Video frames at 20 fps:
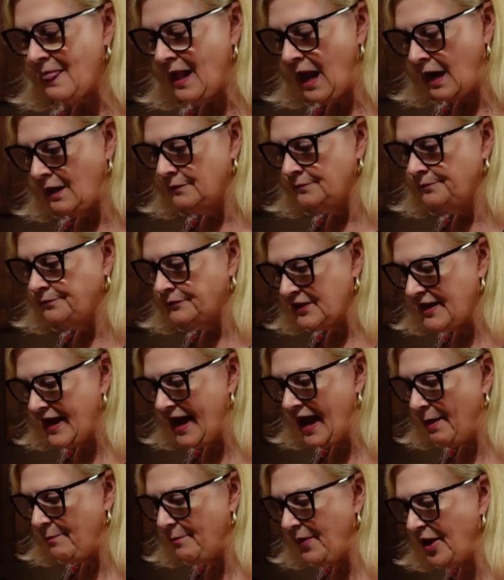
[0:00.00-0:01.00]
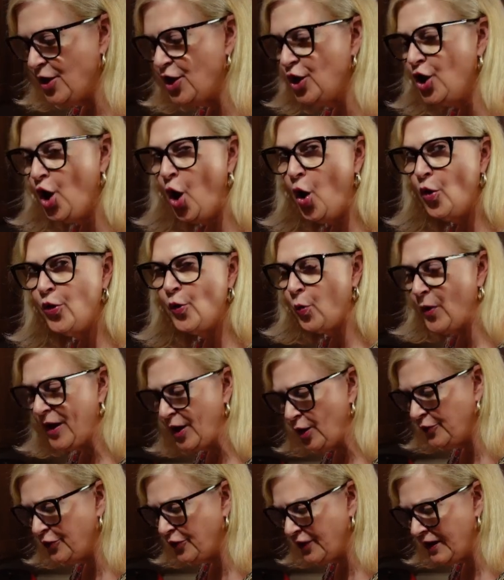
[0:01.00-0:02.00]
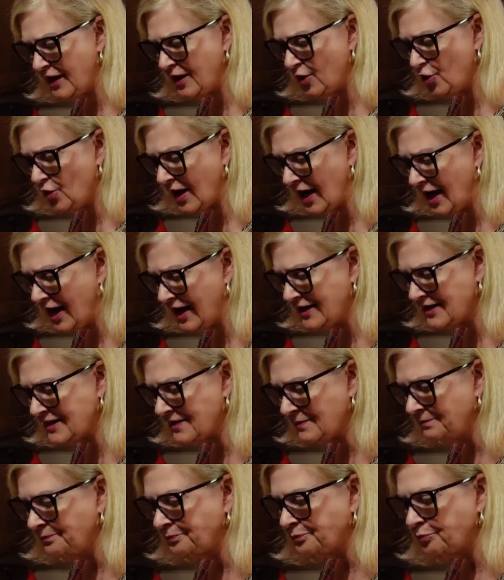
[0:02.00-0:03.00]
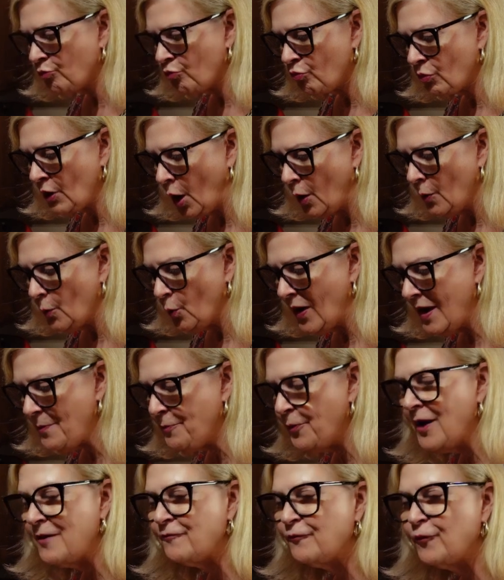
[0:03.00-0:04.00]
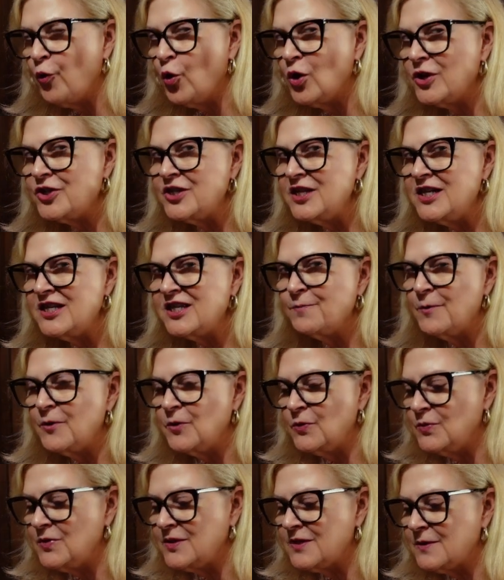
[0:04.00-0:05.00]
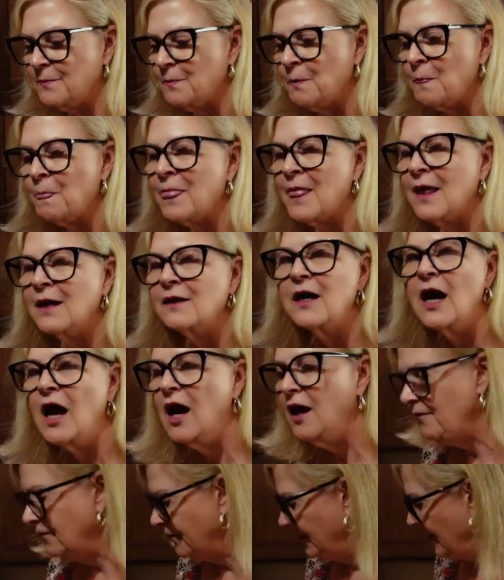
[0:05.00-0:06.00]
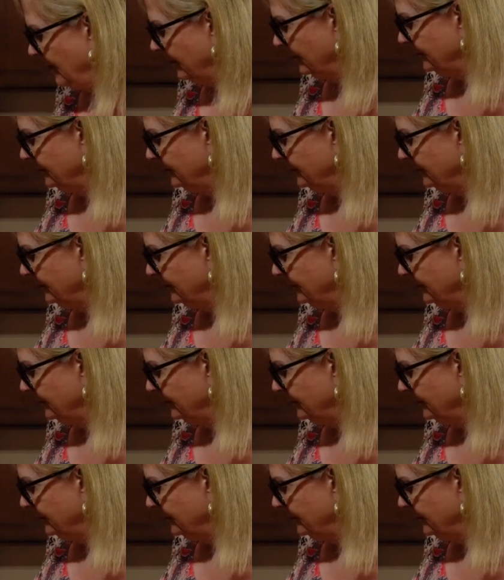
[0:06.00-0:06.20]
Oh my god. Yeah, but you know the weird thing, you guys? Didn't have We put four teaspoons of